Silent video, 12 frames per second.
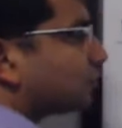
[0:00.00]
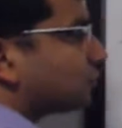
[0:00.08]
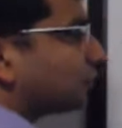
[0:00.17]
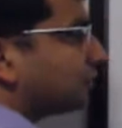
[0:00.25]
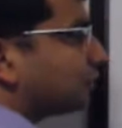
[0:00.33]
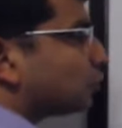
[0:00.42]

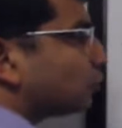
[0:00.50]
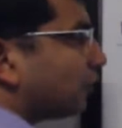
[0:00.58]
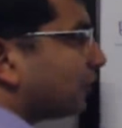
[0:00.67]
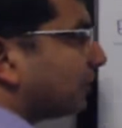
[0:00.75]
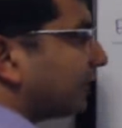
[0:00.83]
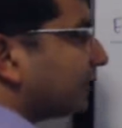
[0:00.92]
So this
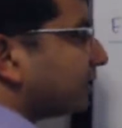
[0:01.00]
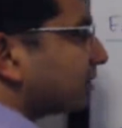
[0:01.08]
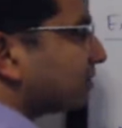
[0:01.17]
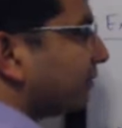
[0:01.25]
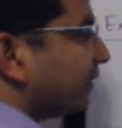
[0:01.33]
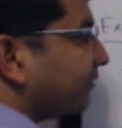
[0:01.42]
one
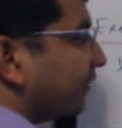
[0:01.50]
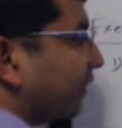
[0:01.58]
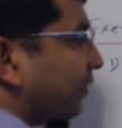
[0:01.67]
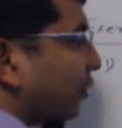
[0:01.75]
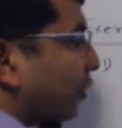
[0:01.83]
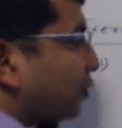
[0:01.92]
is
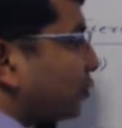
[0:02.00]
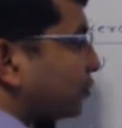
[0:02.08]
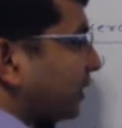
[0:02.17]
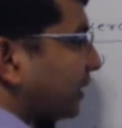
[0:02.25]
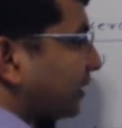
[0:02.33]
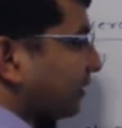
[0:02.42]
when you are
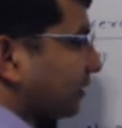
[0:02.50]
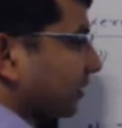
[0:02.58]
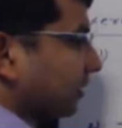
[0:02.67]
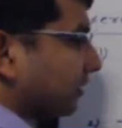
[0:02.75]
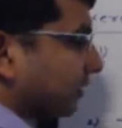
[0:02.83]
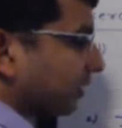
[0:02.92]
using